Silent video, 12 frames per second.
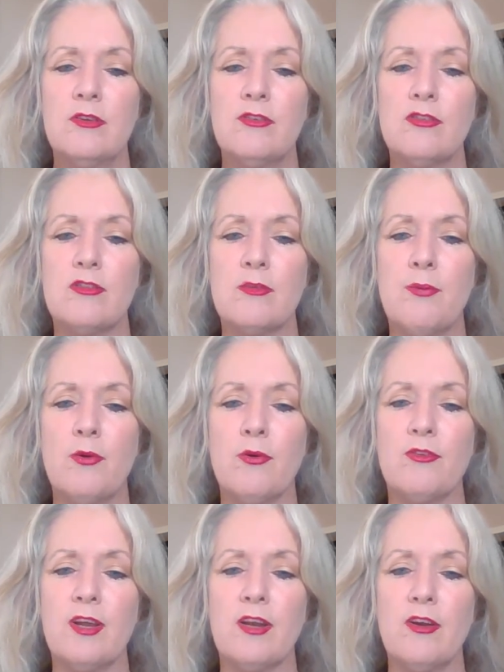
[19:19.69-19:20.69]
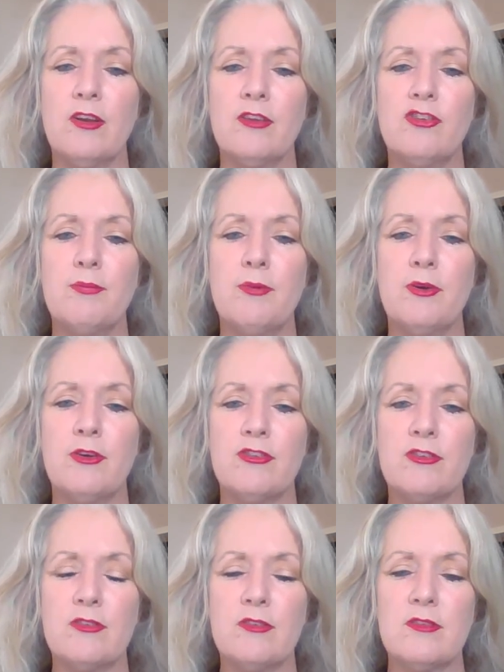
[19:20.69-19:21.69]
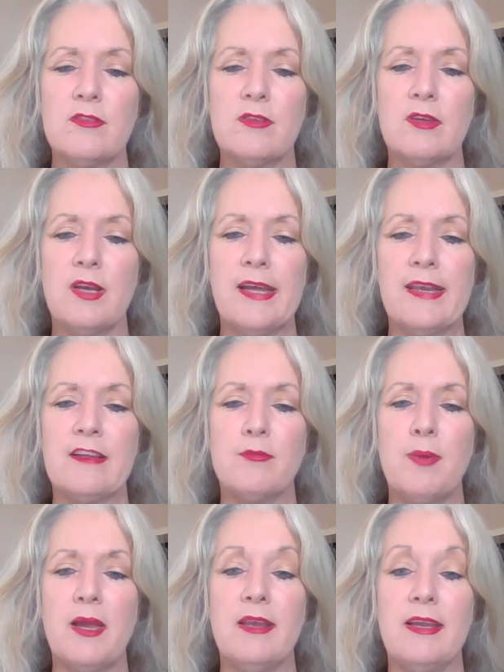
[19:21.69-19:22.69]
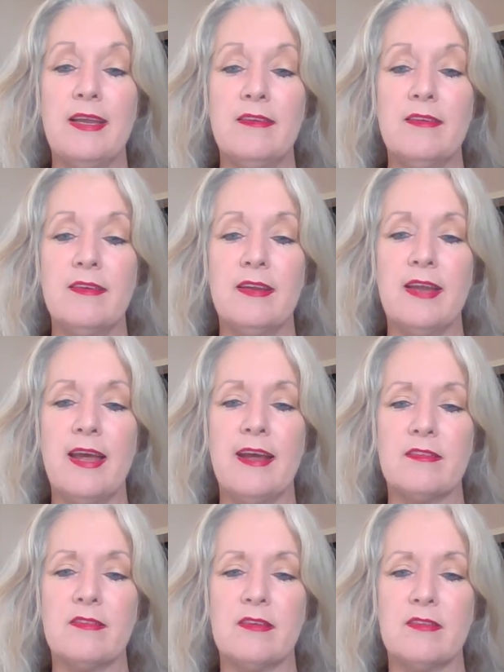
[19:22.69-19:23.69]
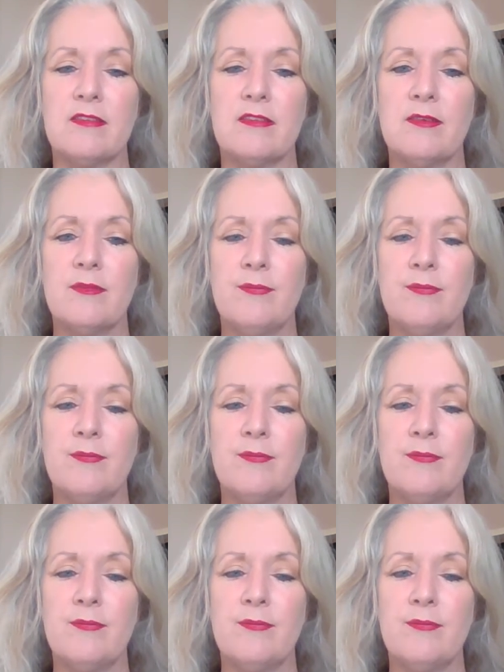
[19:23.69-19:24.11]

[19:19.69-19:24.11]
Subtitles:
to support technology purchases and expand internet access.